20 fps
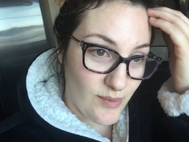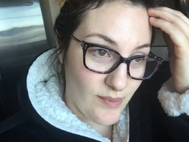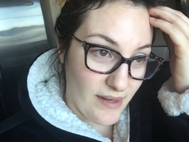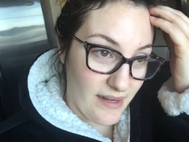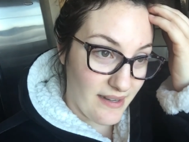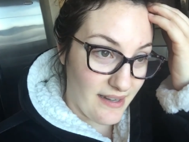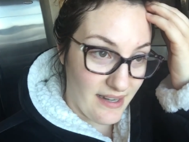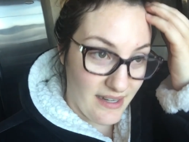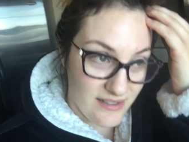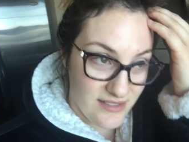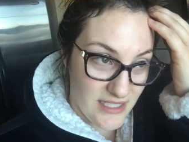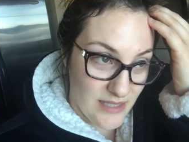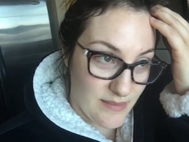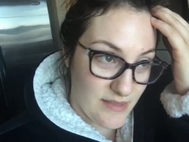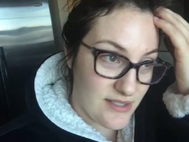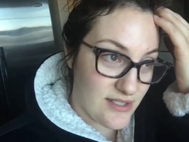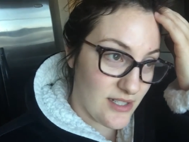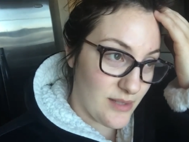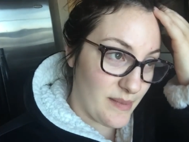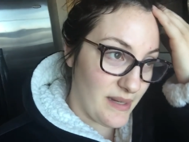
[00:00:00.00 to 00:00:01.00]
windy. So I'm
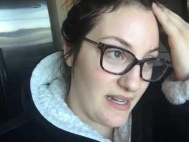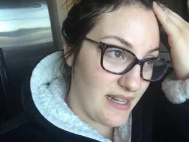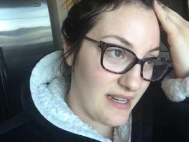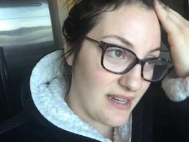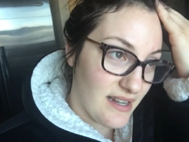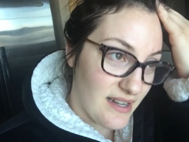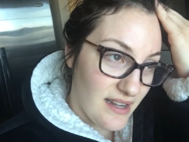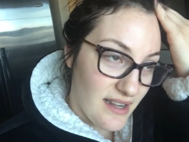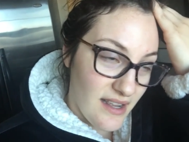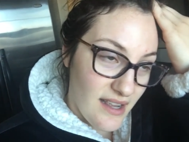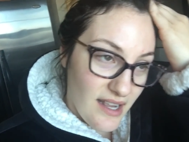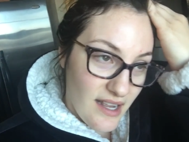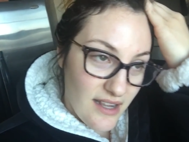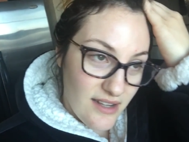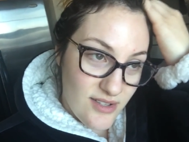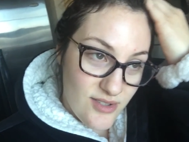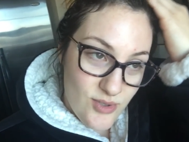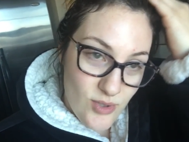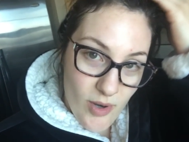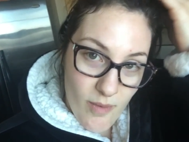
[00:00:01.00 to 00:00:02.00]
assuming
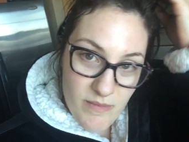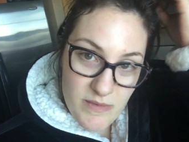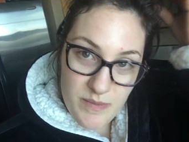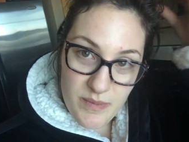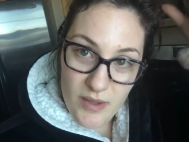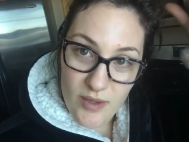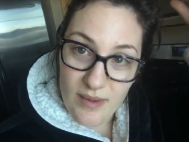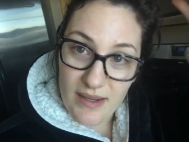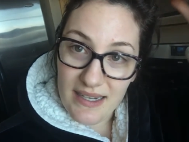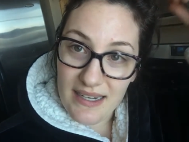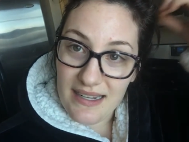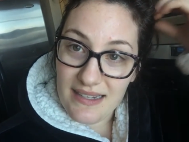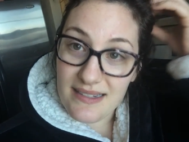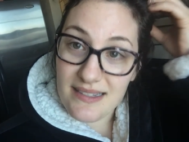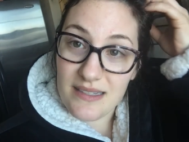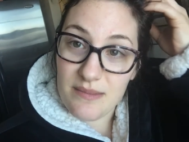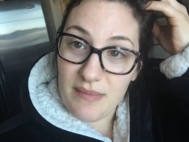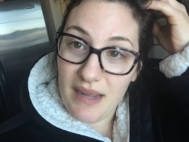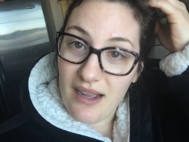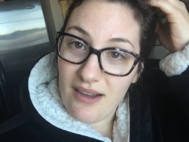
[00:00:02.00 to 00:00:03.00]
a storm's blowing into
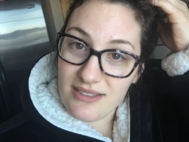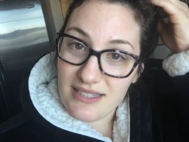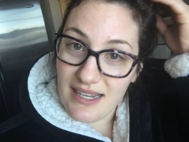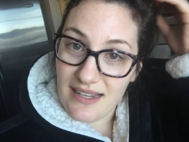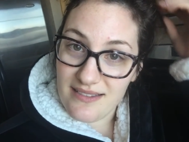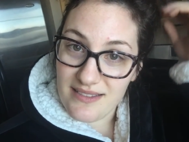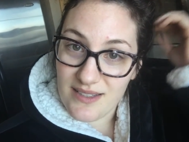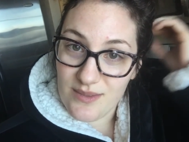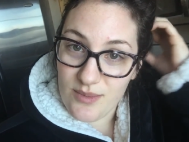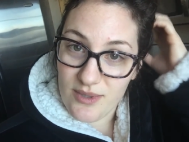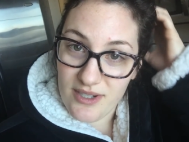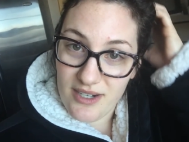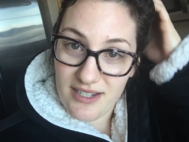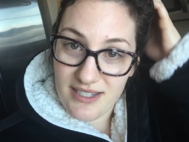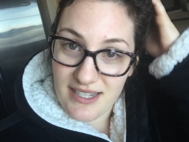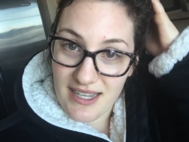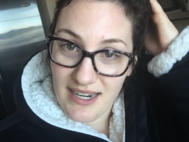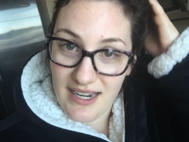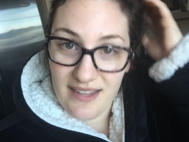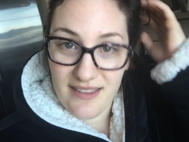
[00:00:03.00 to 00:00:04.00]
the mountains and we're
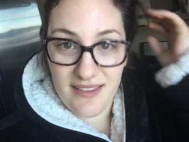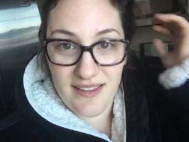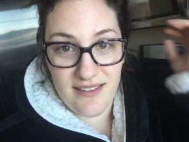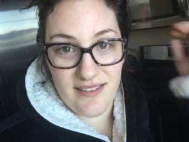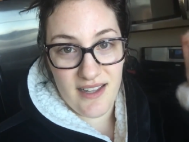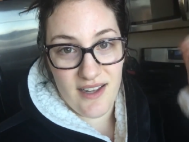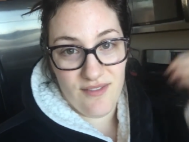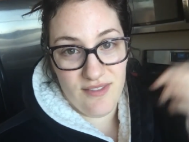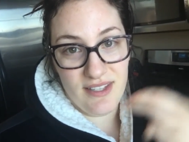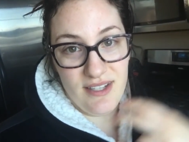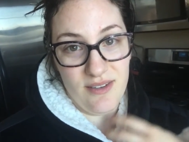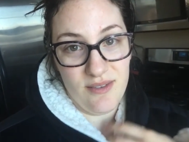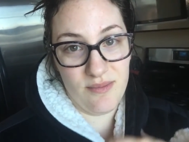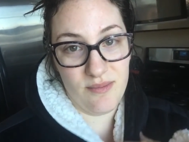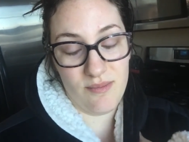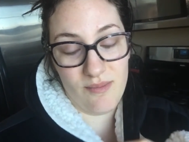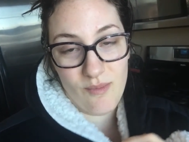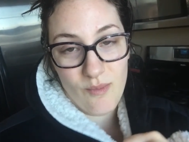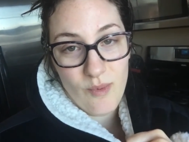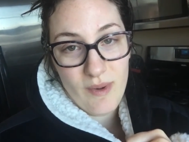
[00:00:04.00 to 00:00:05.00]
just getting the lovely
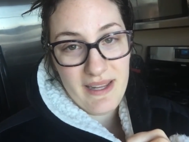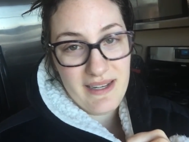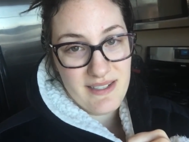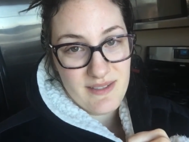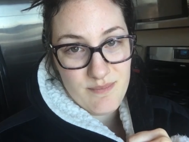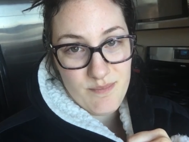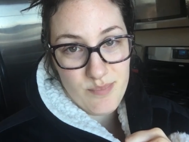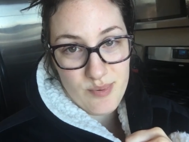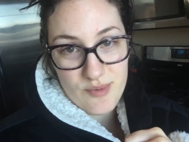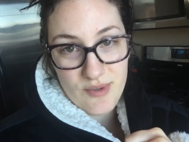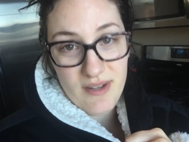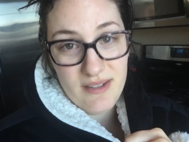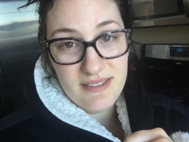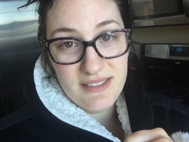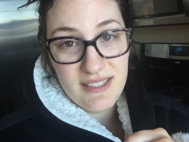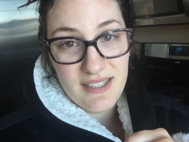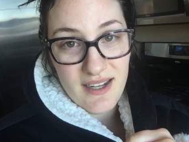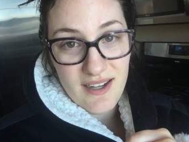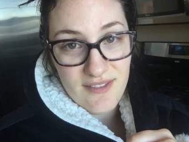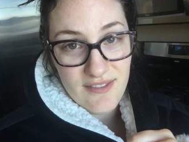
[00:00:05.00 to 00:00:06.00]
wind
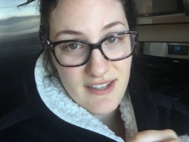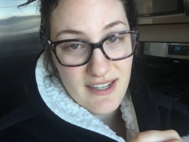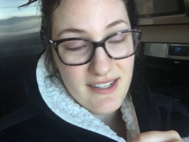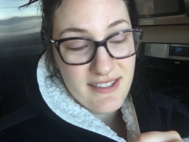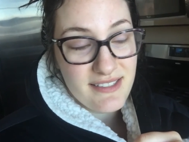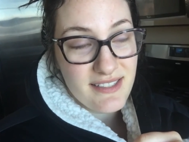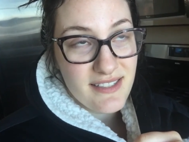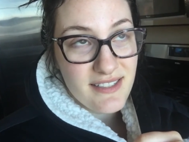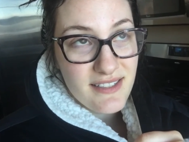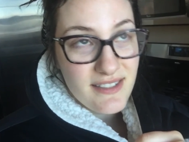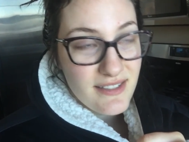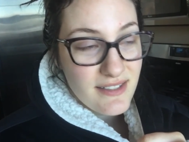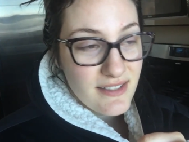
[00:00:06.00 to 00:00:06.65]
brunt of it.